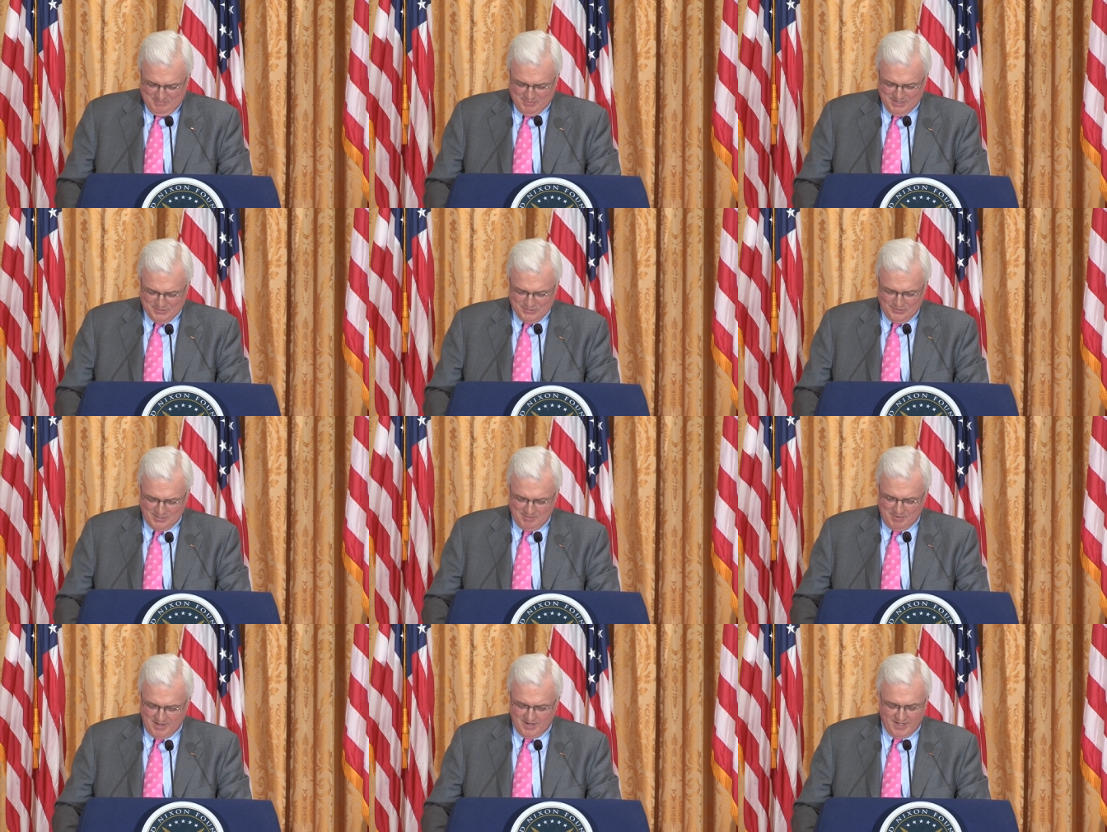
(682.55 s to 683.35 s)
But you talk
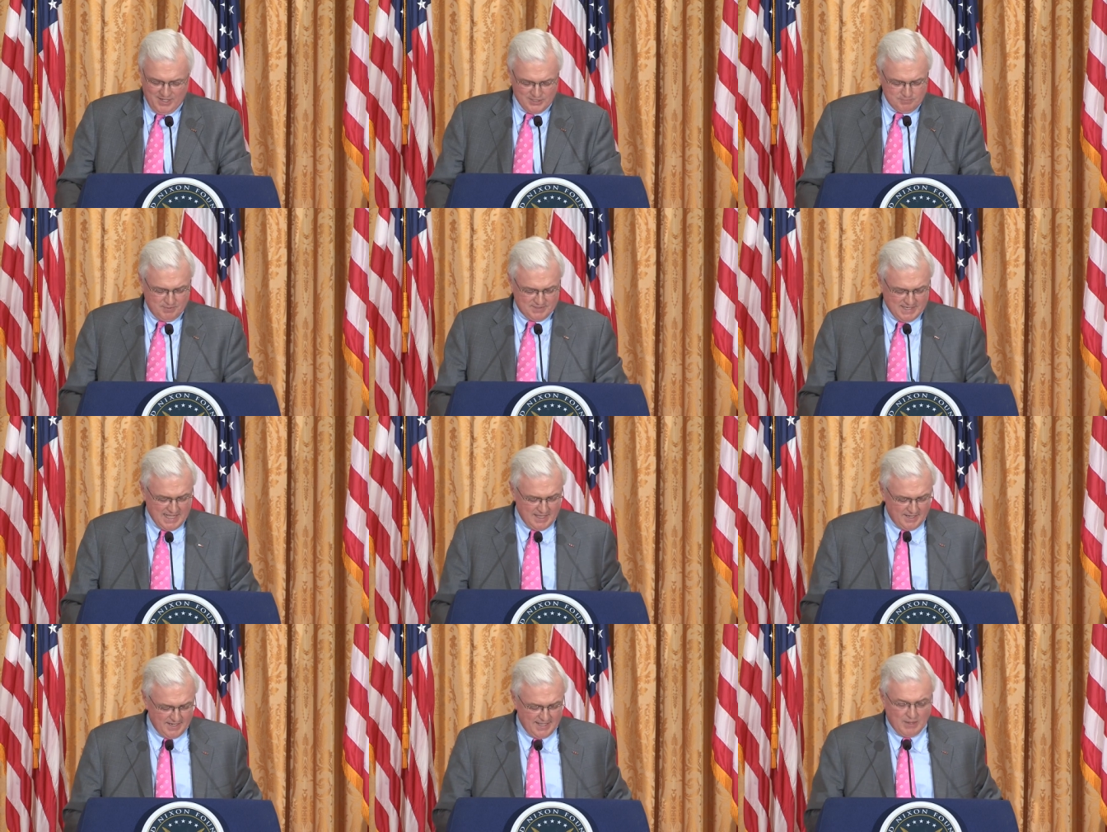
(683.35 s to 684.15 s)
about
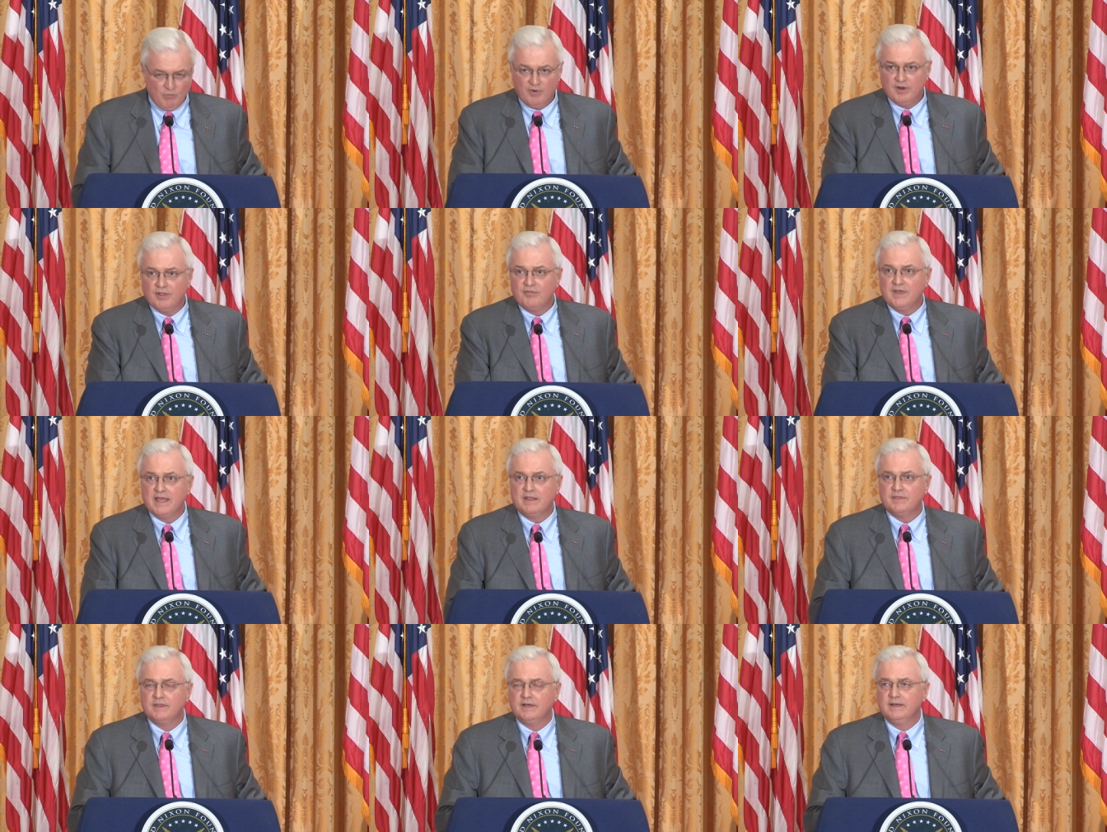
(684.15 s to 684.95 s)
hospitality. I want to
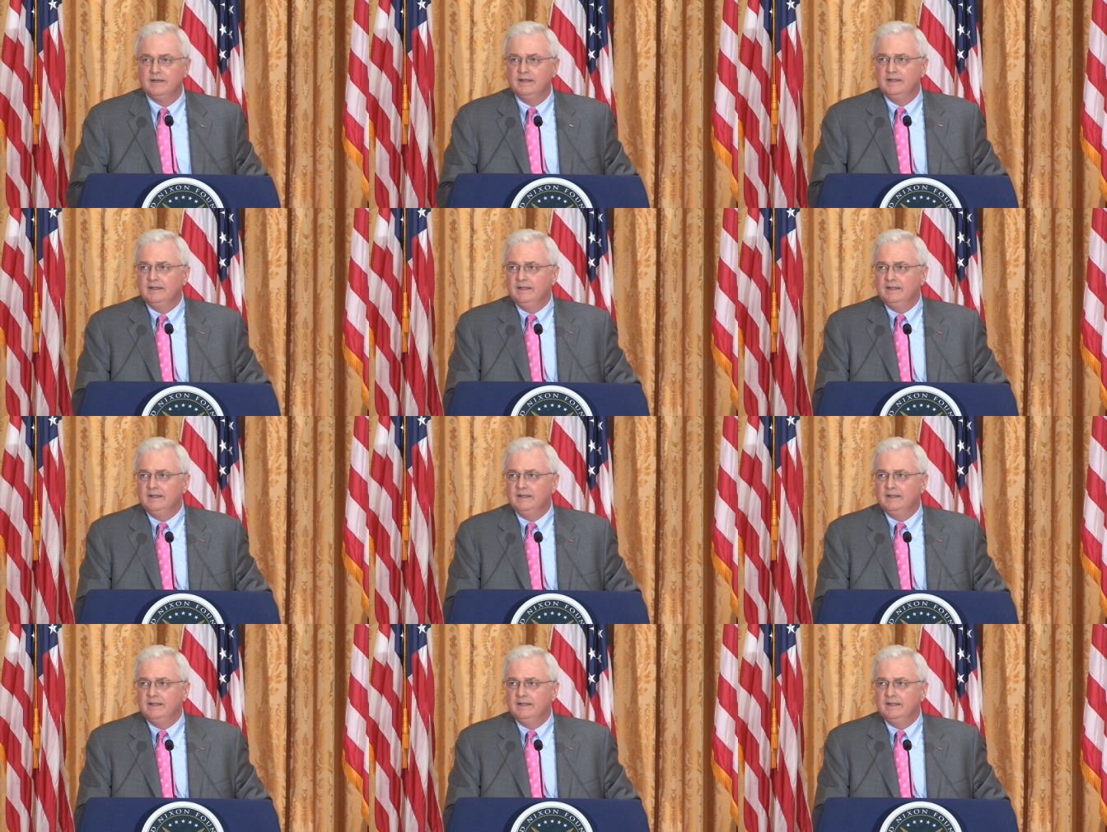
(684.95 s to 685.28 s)
thank the